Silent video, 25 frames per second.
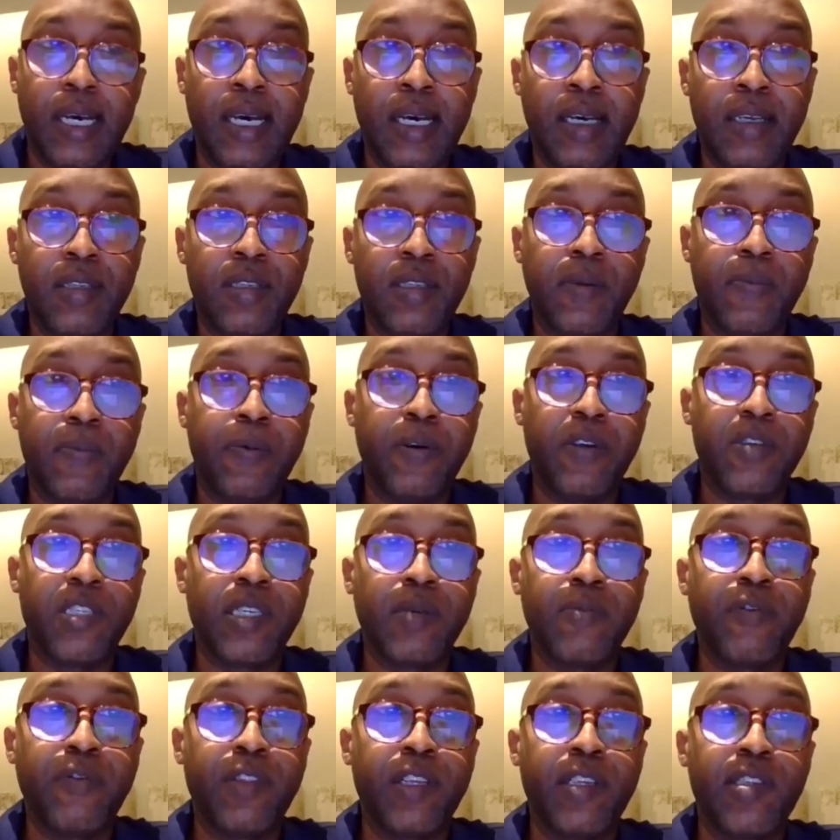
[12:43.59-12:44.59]
supports
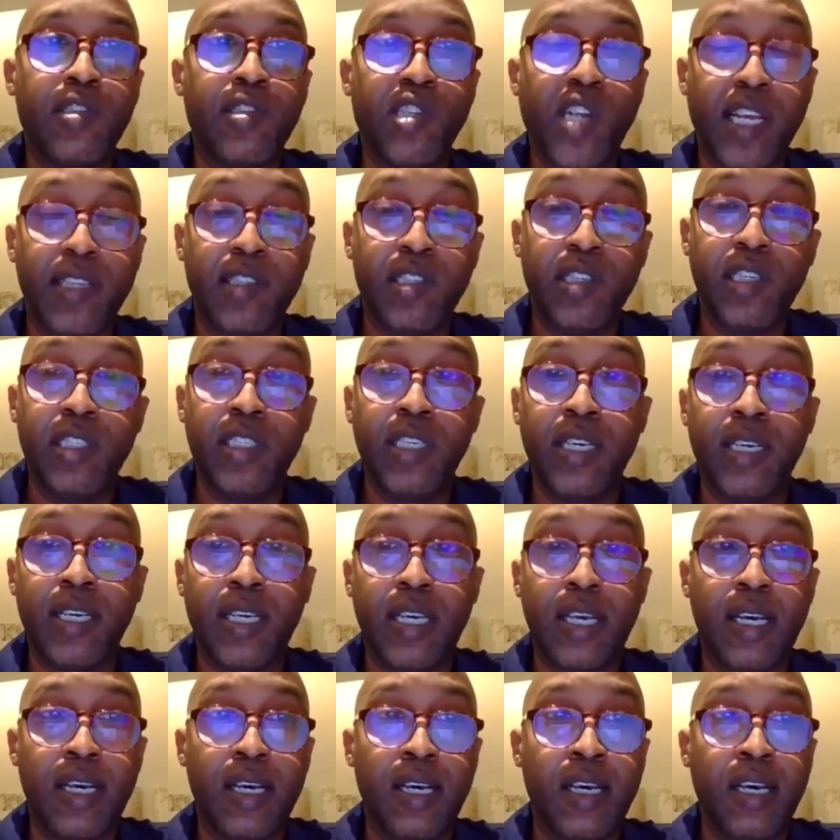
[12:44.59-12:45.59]
some of the strategic
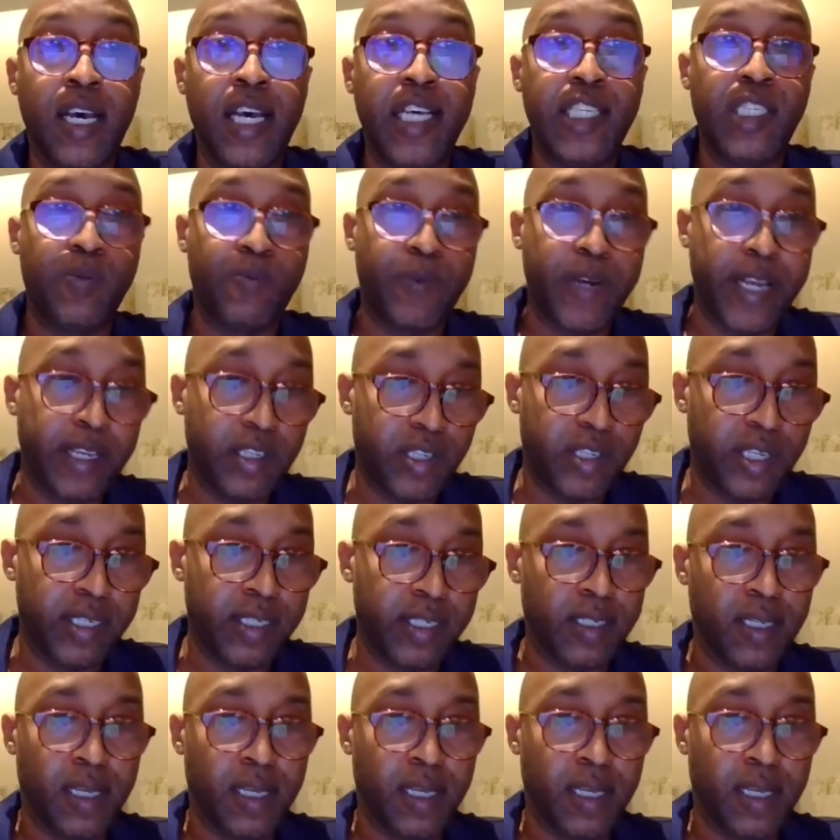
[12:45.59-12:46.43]
aspirations.